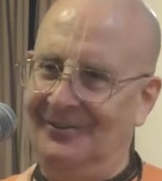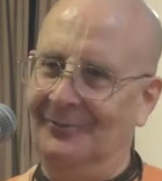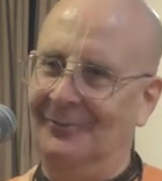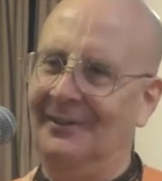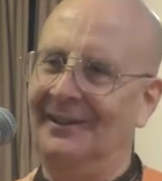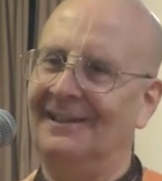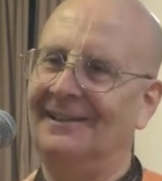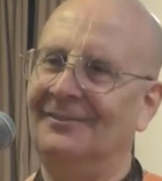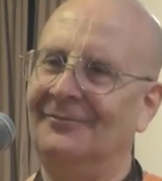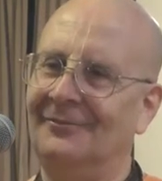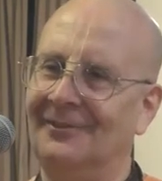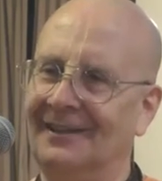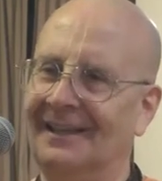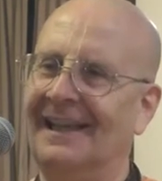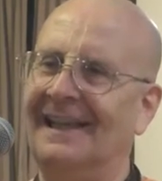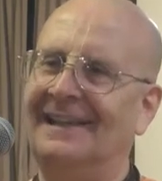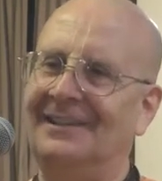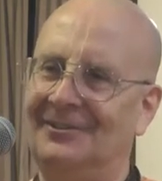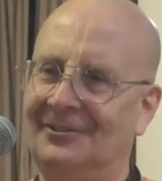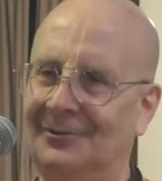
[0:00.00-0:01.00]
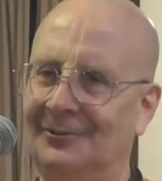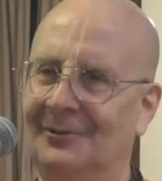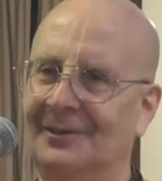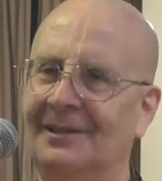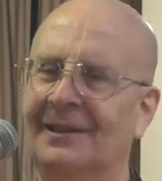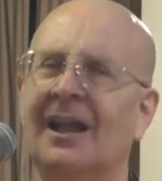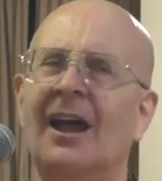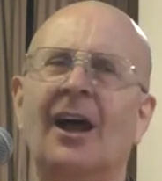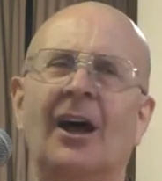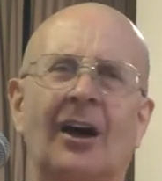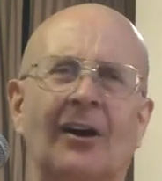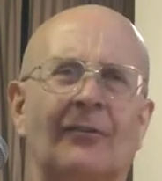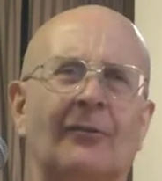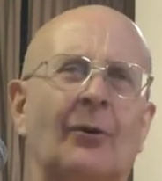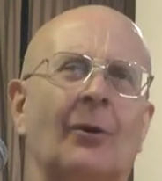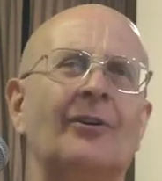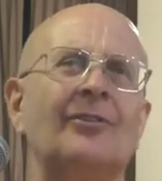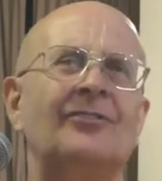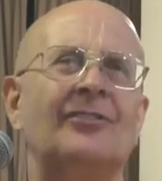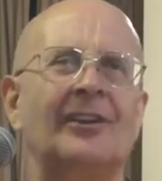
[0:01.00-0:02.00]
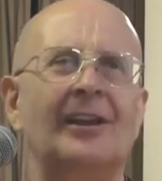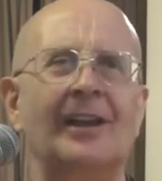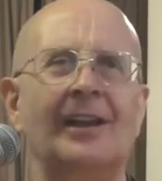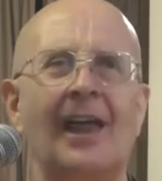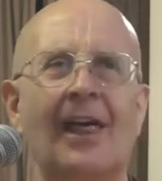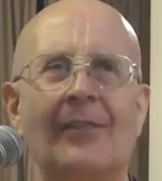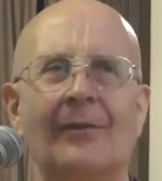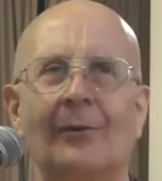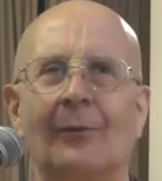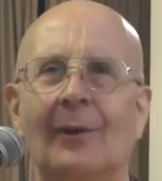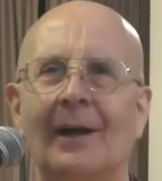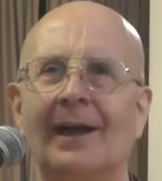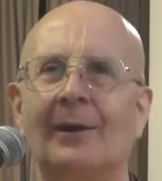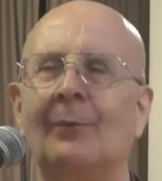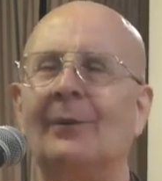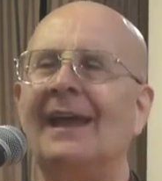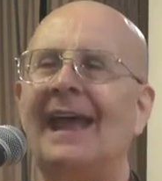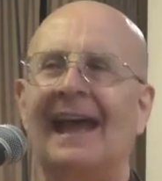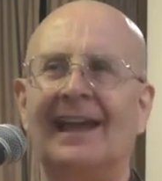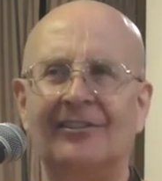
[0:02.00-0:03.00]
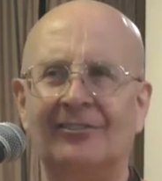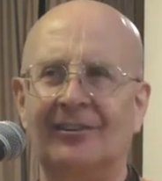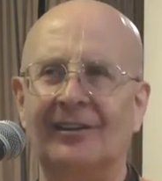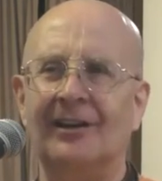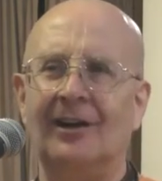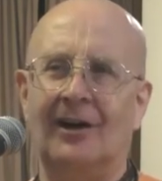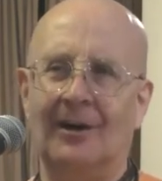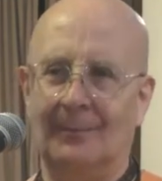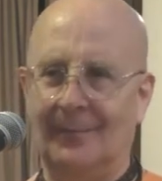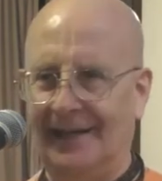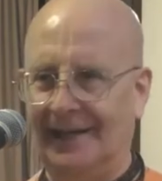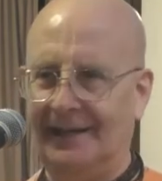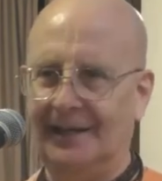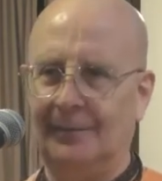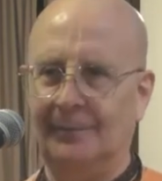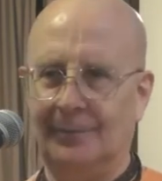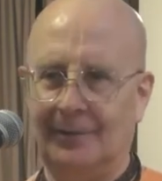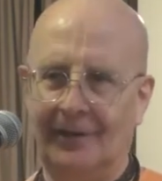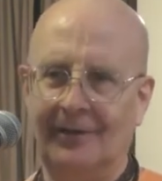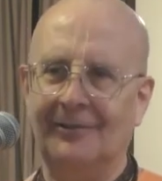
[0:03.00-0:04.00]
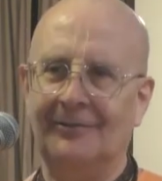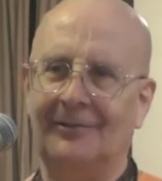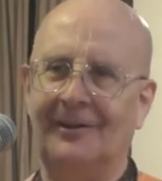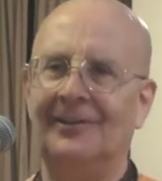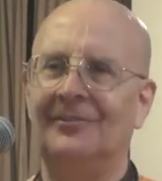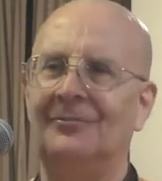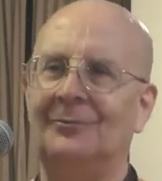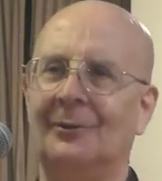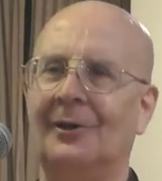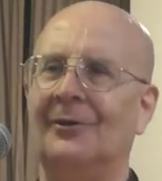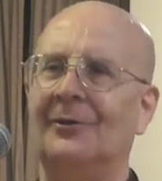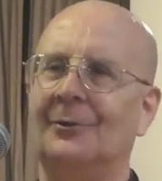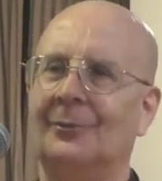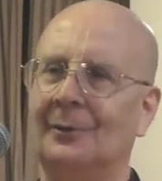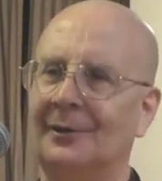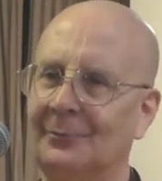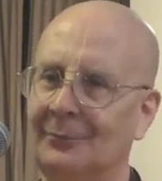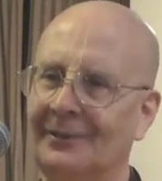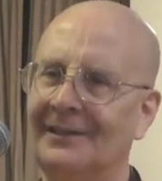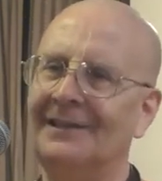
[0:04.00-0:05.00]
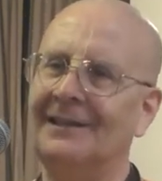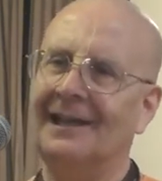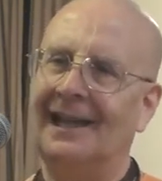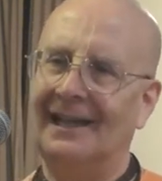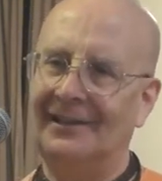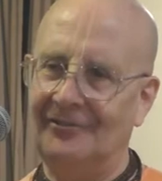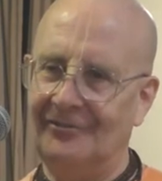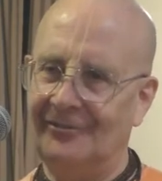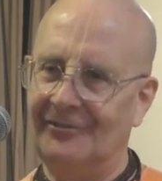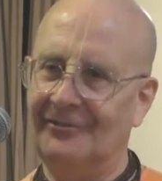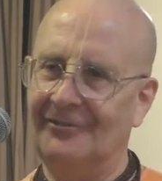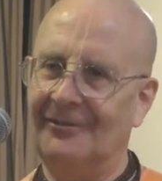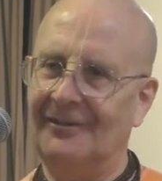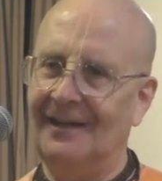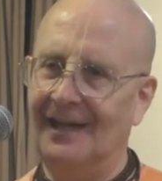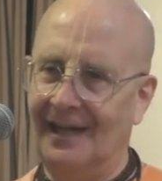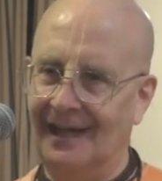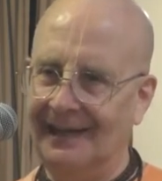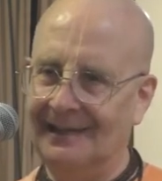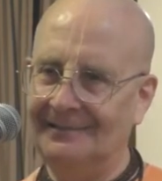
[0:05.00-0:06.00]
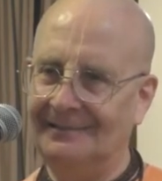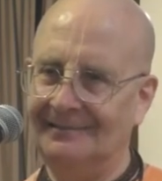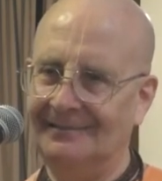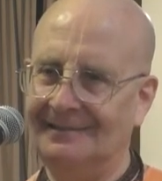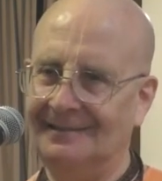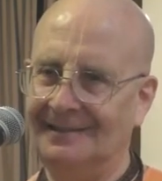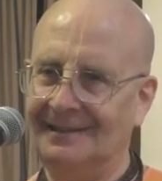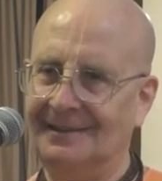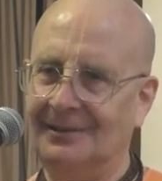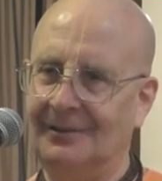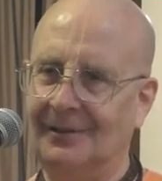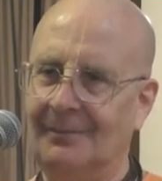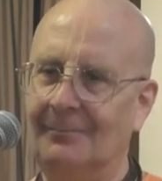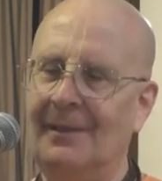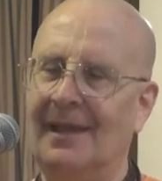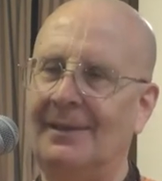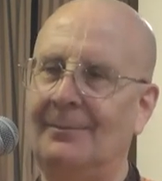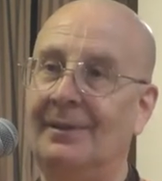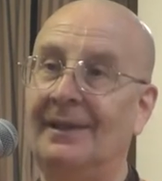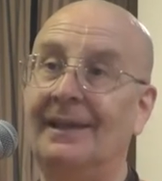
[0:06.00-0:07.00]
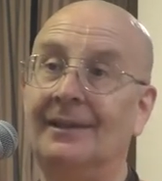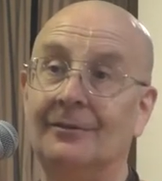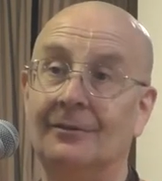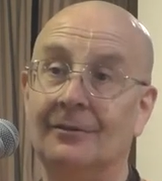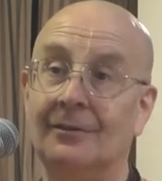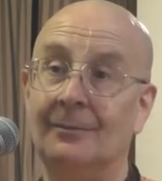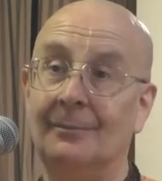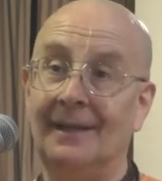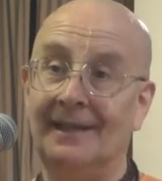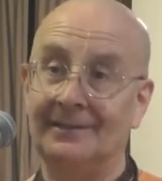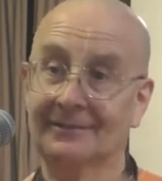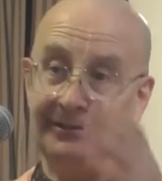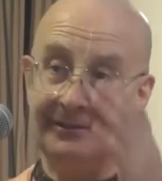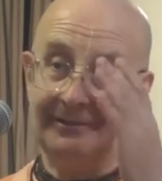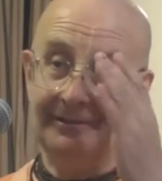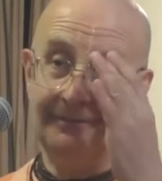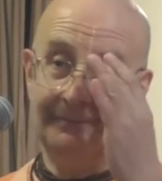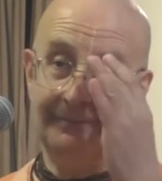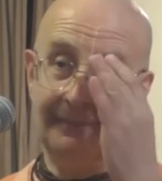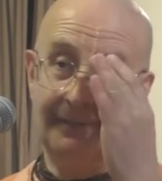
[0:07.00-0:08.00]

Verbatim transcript: we can relate to it. Of course, in another way, we actually are making progress, whether we realize it or not. You know, it may be incremental.